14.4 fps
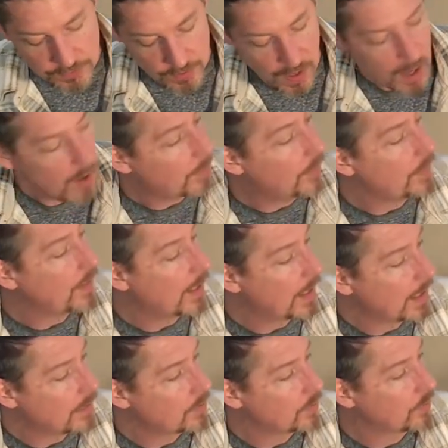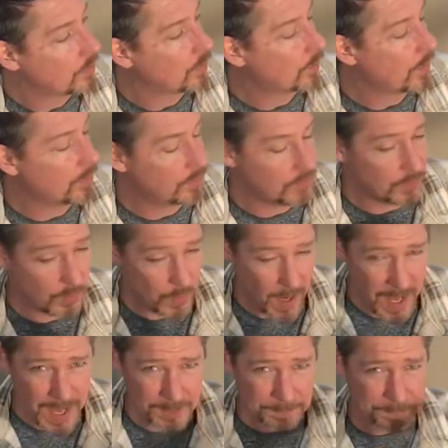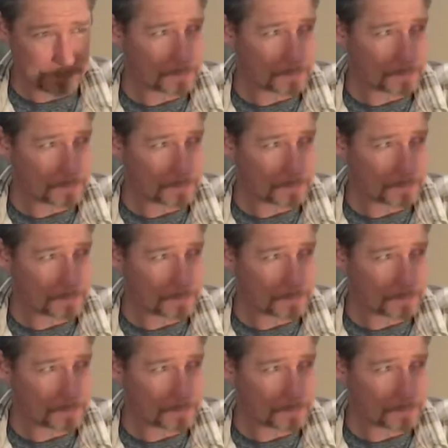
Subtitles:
job. And then I took it the rest of the way.